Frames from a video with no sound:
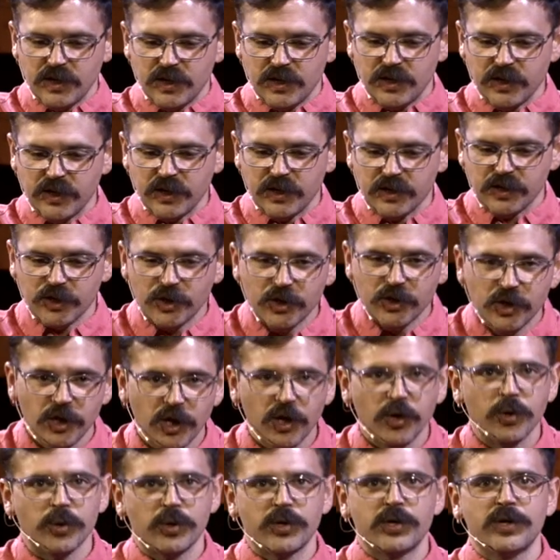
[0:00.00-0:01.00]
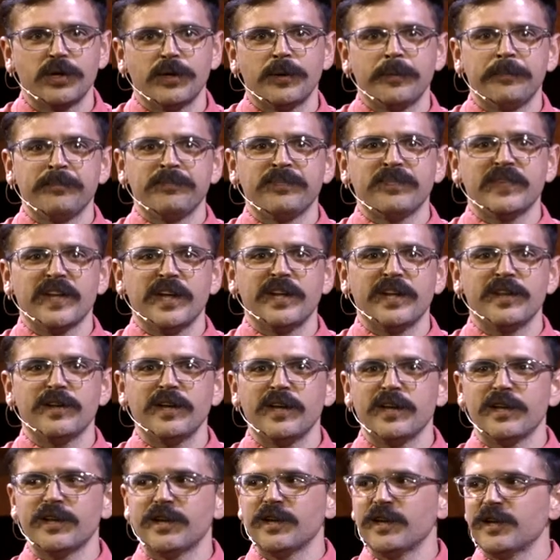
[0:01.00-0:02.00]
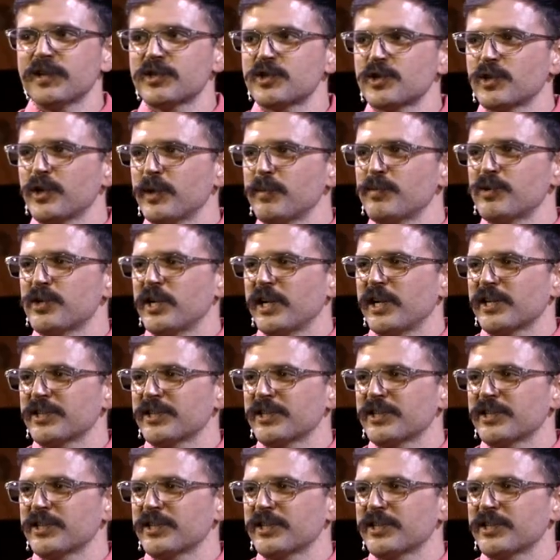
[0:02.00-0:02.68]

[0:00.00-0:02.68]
uh, cloak. And the, the scripture